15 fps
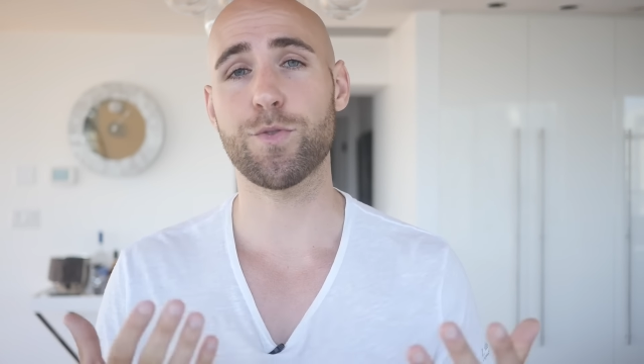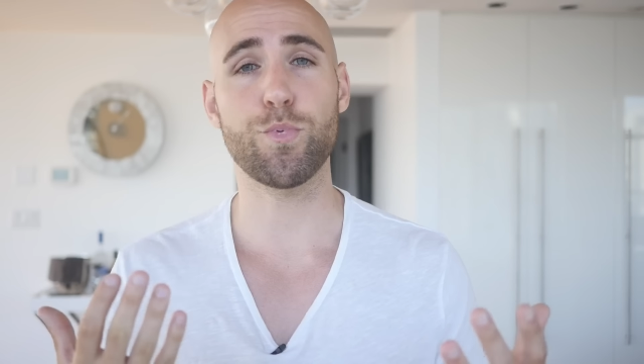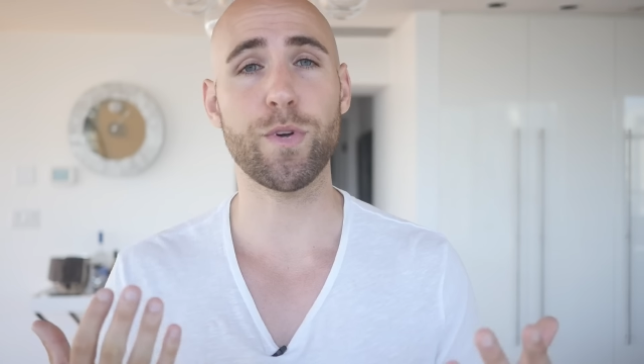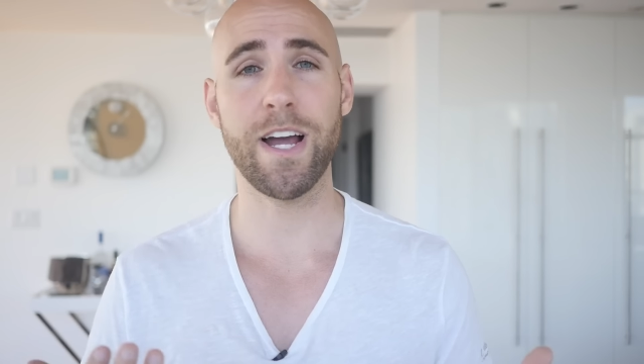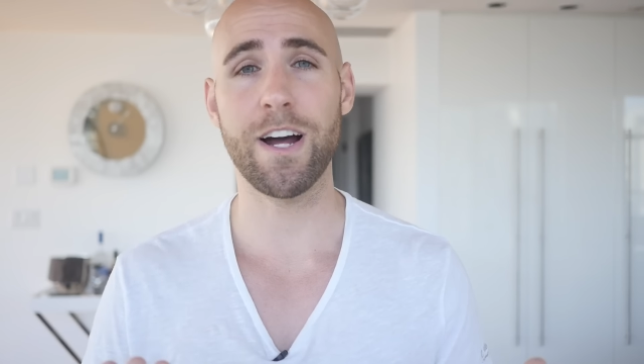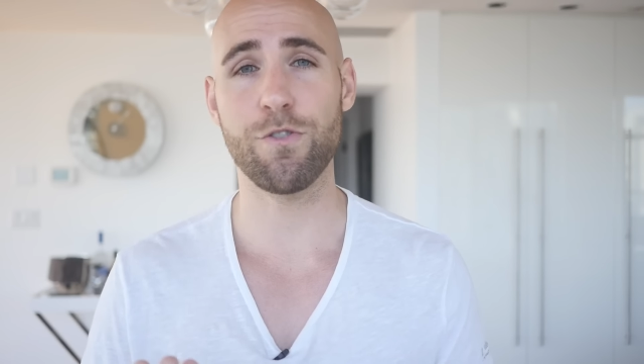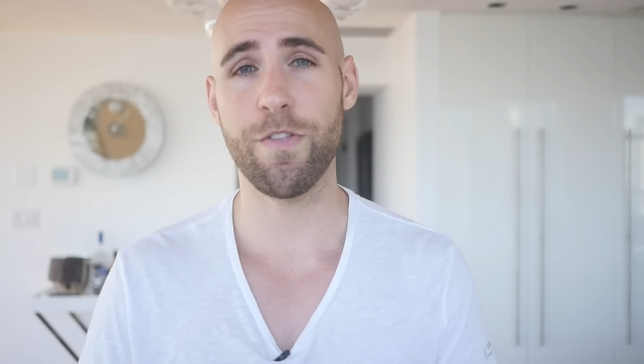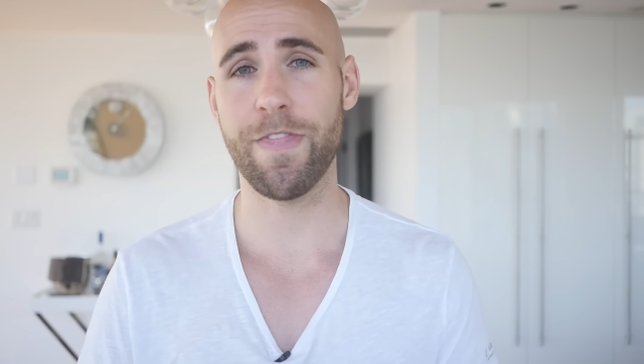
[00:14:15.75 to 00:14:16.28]

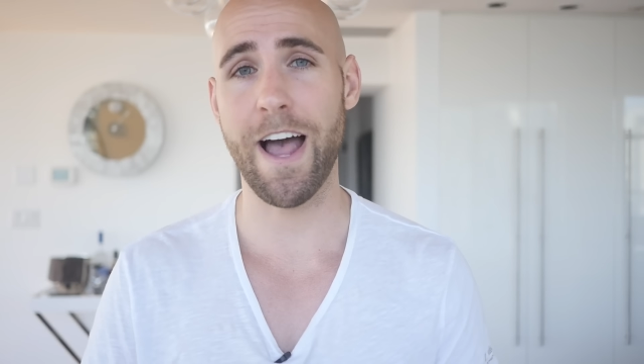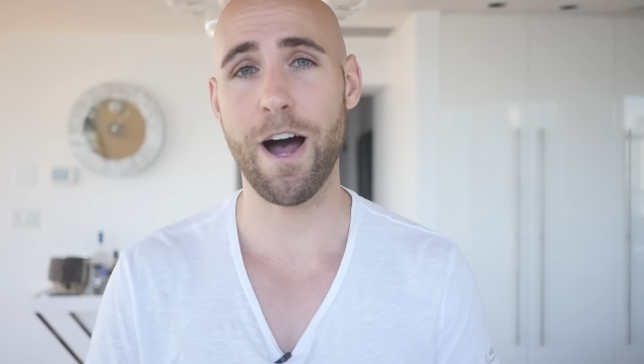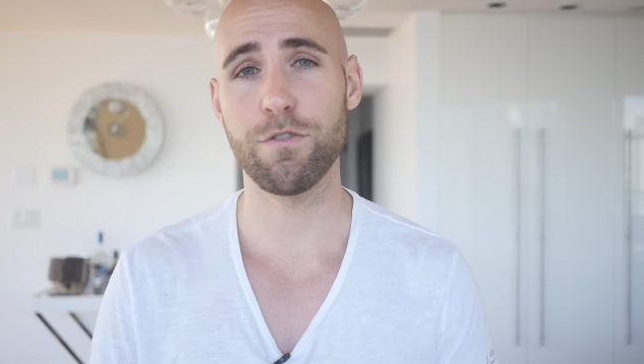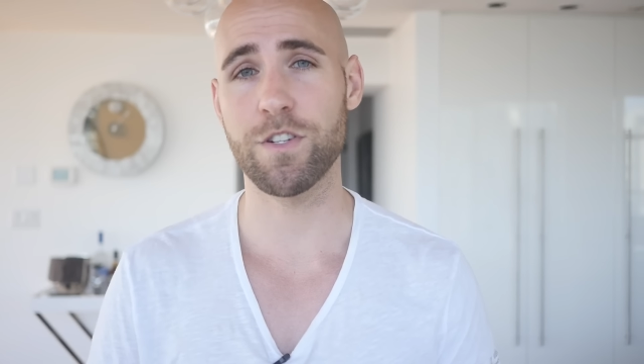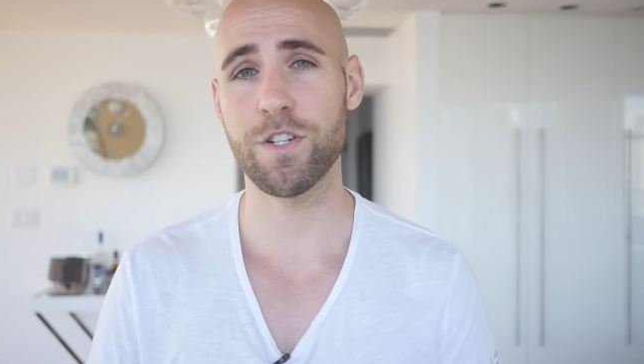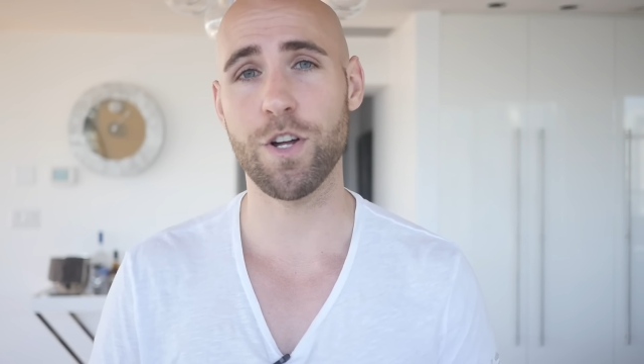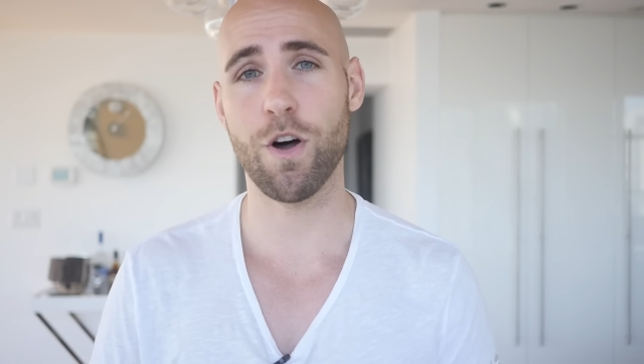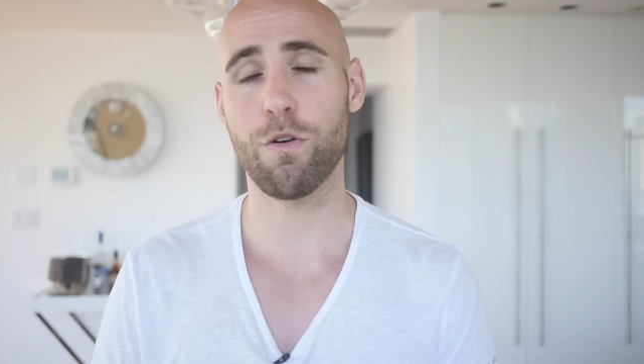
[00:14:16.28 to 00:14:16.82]

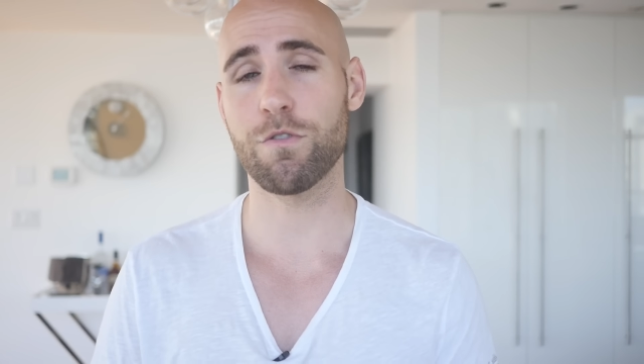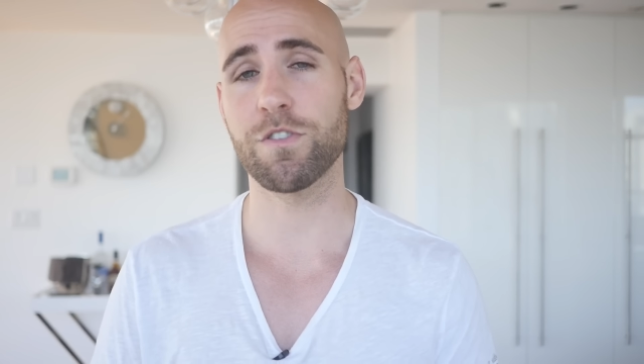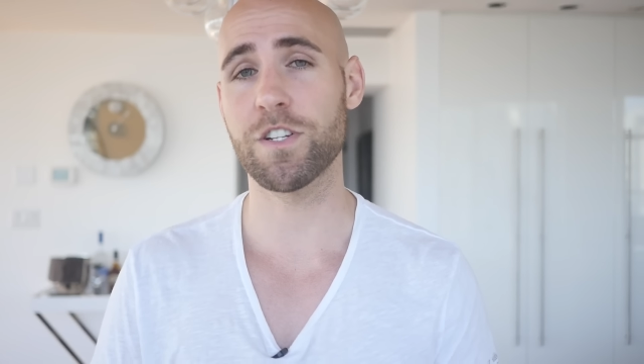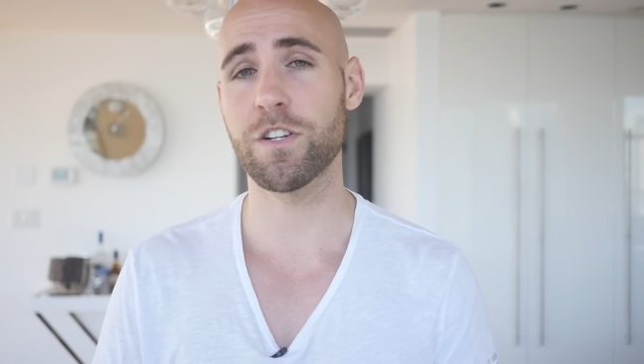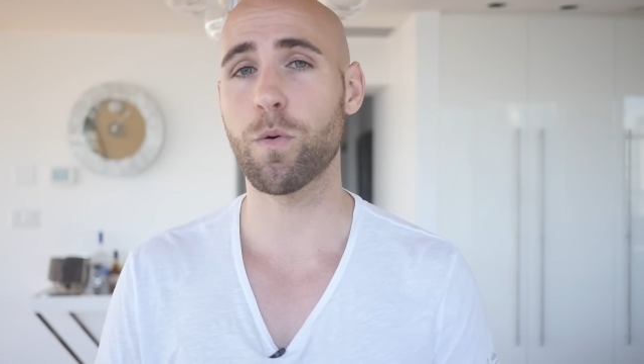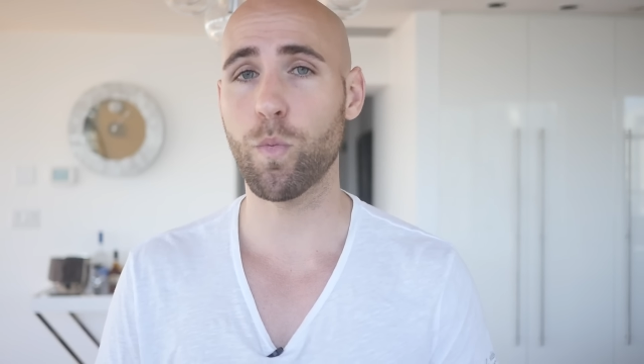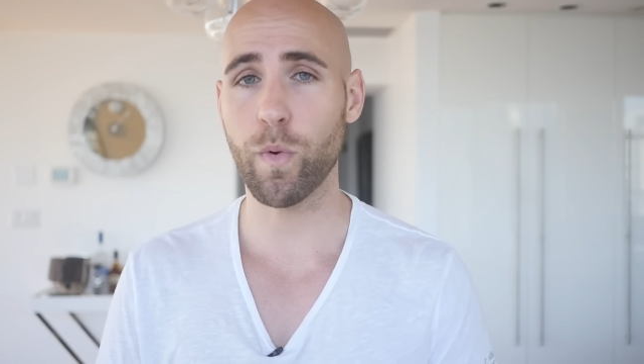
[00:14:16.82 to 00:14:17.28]
$300,000 in a